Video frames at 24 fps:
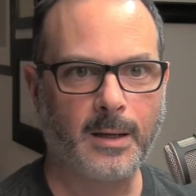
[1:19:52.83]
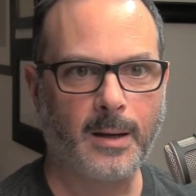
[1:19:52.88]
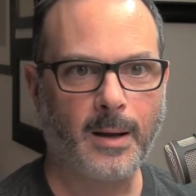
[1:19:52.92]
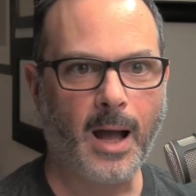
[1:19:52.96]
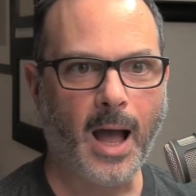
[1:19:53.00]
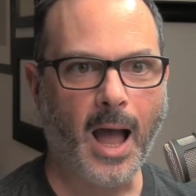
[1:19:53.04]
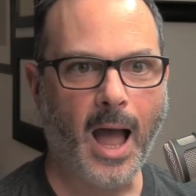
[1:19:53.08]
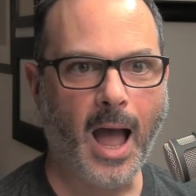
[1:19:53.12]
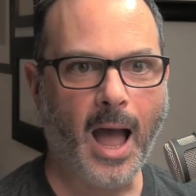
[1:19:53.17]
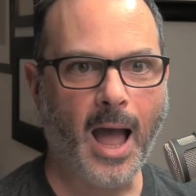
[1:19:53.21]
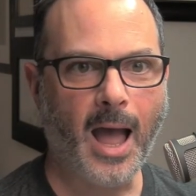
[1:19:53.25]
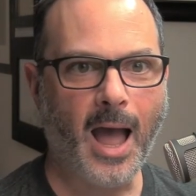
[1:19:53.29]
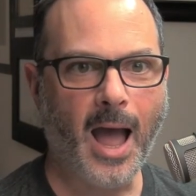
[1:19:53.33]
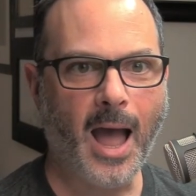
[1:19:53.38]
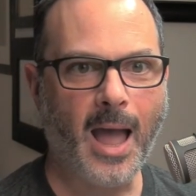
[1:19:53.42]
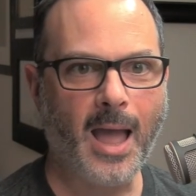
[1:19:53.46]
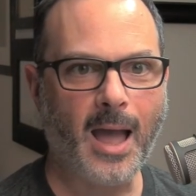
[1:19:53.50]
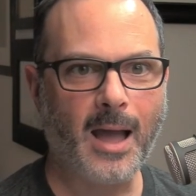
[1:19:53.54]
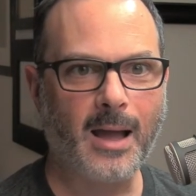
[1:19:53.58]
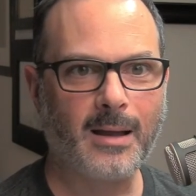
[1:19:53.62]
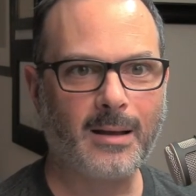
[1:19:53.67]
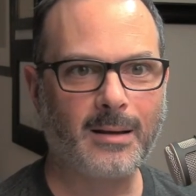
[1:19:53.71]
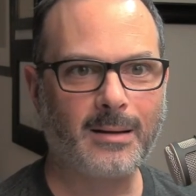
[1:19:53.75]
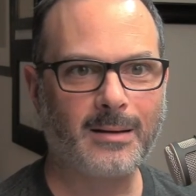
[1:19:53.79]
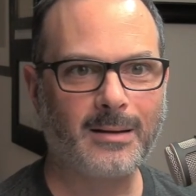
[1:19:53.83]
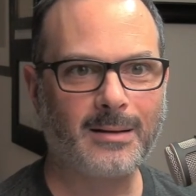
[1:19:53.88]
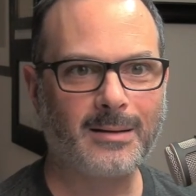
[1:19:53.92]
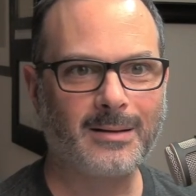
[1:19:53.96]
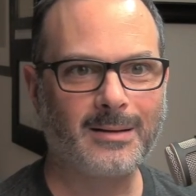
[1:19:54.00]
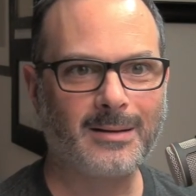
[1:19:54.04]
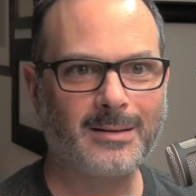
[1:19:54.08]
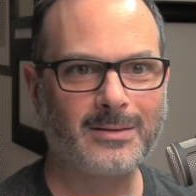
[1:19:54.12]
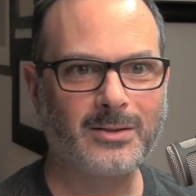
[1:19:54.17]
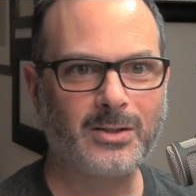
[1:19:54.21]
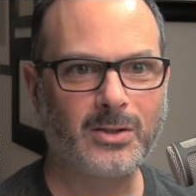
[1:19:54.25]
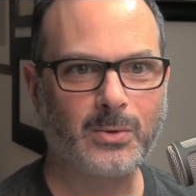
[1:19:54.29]
I, I
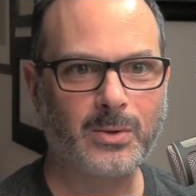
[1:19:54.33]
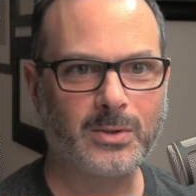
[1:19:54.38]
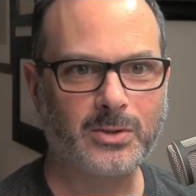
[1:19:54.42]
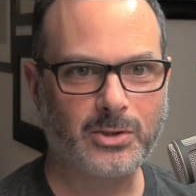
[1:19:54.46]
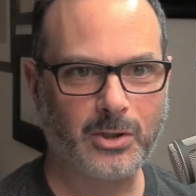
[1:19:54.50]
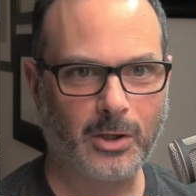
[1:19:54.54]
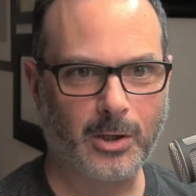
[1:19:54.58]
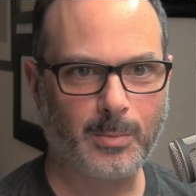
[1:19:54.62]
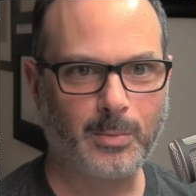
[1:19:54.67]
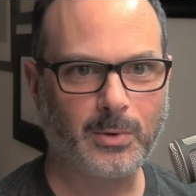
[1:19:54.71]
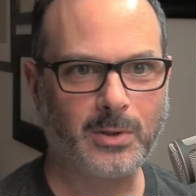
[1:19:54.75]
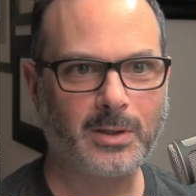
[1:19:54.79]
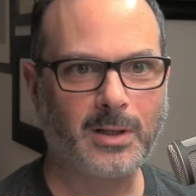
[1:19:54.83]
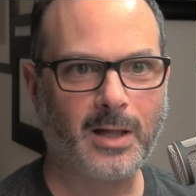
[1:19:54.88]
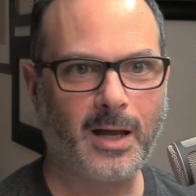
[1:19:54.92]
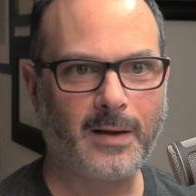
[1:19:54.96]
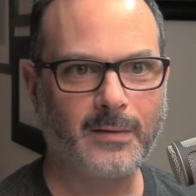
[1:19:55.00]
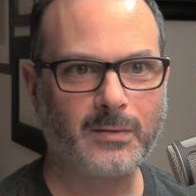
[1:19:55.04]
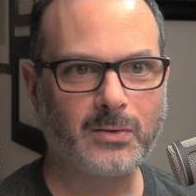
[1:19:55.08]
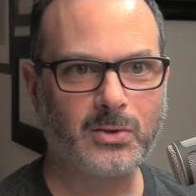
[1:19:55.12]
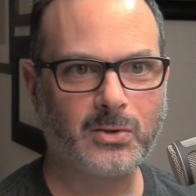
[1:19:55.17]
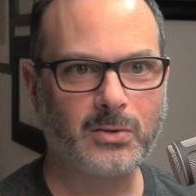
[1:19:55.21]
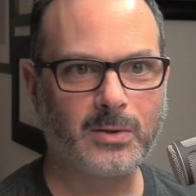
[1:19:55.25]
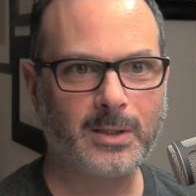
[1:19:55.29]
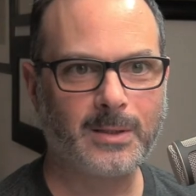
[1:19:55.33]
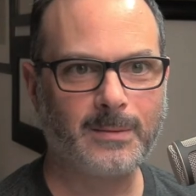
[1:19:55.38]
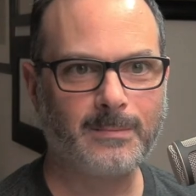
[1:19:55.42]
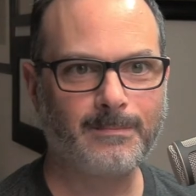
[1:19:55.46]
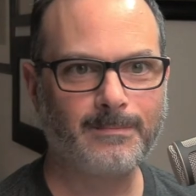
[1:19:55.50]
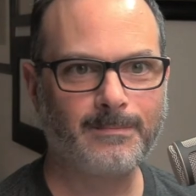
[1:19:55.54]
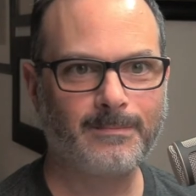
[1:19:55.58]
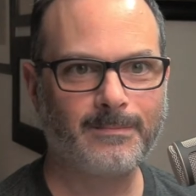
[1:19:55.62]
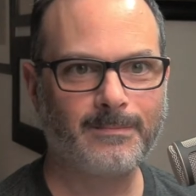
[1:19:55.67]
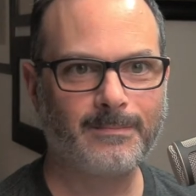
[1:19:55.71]
do a gerbil live stream.